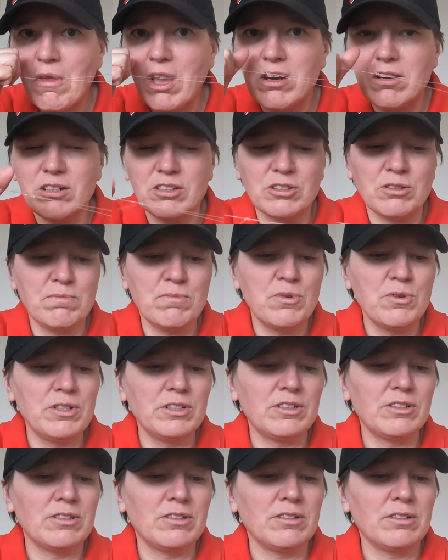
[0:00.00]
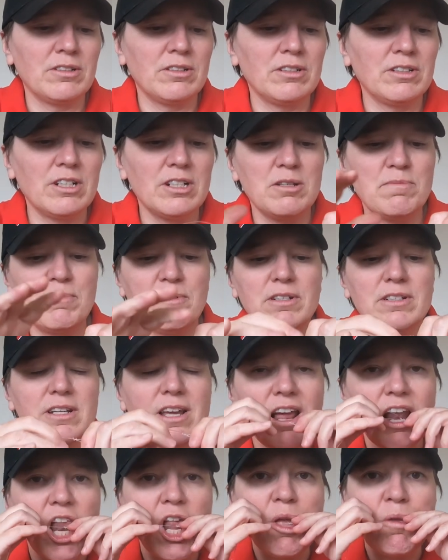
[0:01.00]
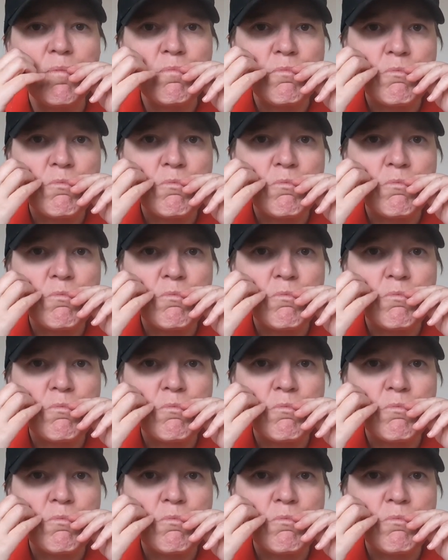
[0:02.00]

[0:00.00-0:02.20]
Nice and moist, gently pull it down.